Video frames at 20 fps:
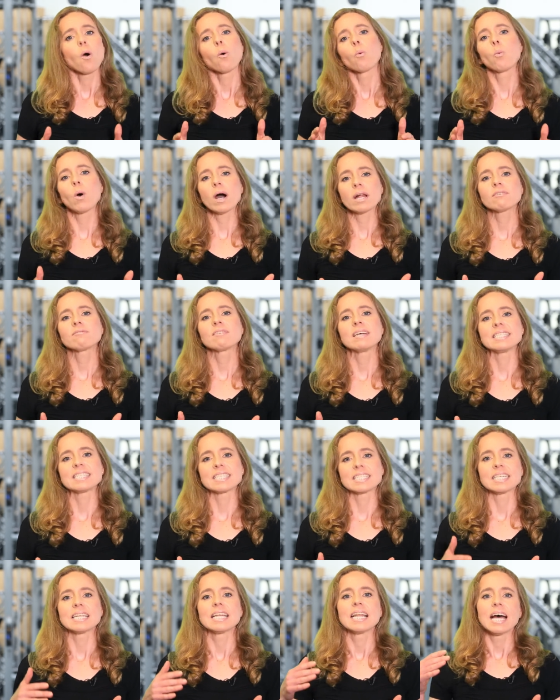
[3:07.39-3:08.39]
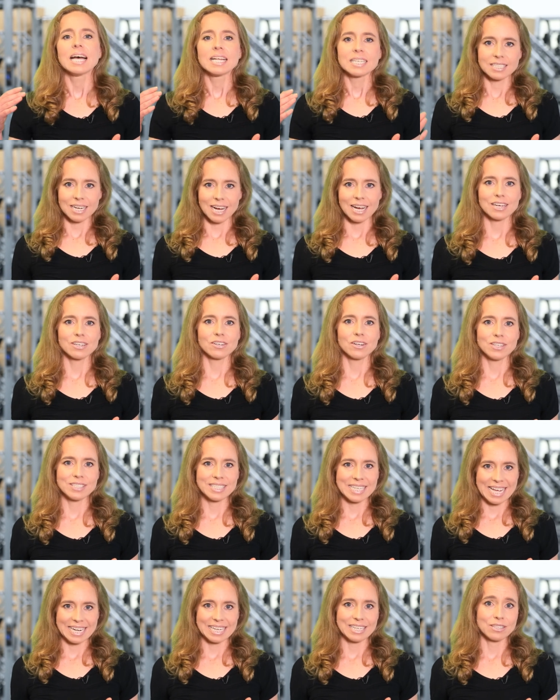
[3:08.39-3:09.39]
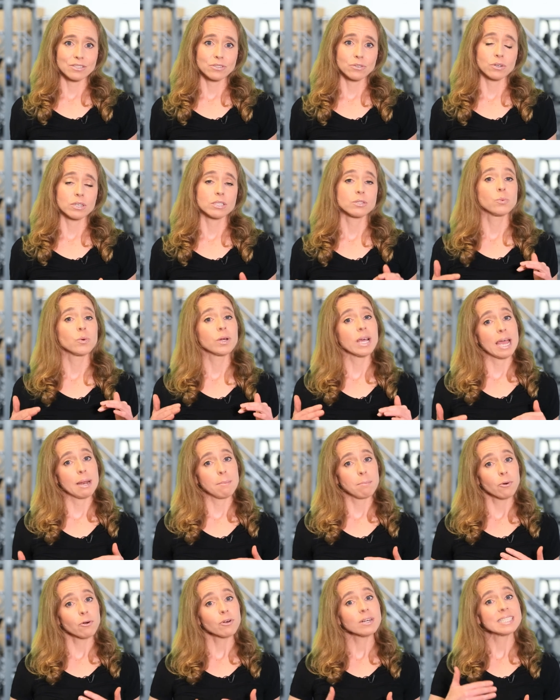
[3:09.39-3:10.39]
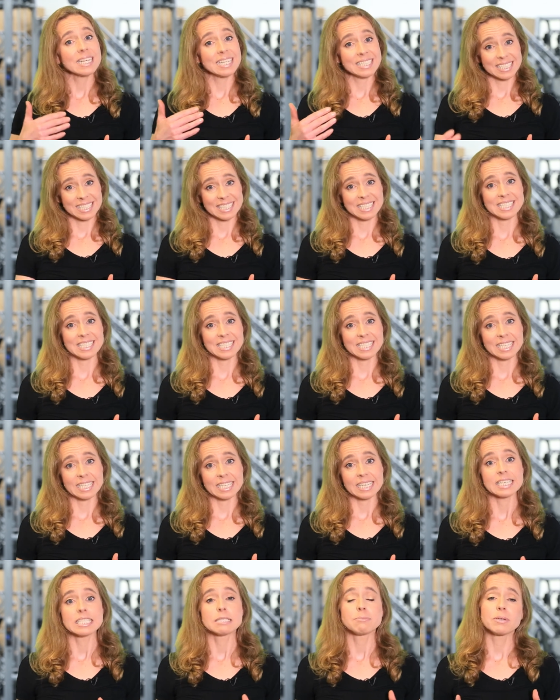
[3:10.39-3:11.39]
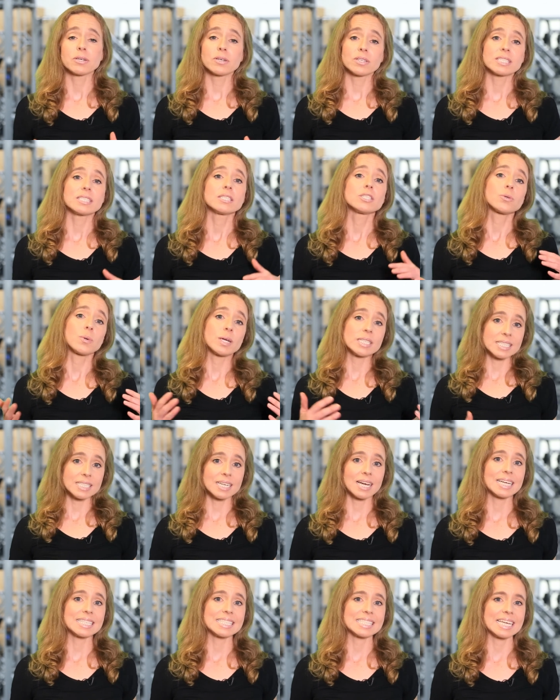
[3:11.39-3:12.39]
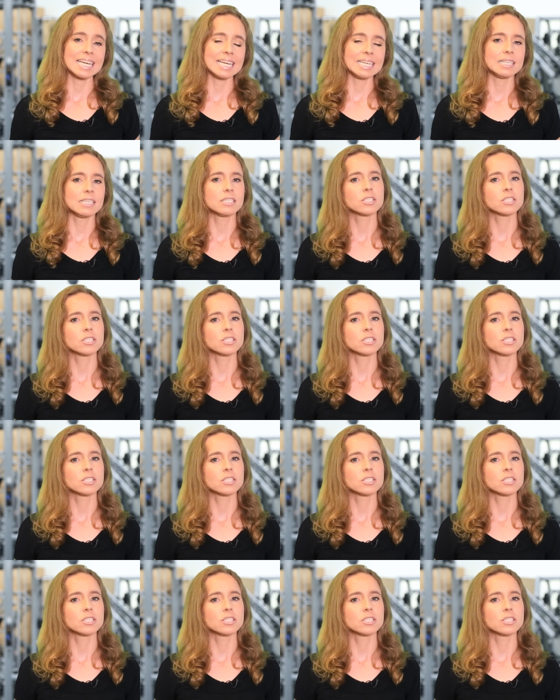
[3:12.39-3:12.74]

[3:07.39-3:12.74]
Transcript: One reason diagnosed eating disorders will gain more attention this year is because in 2019,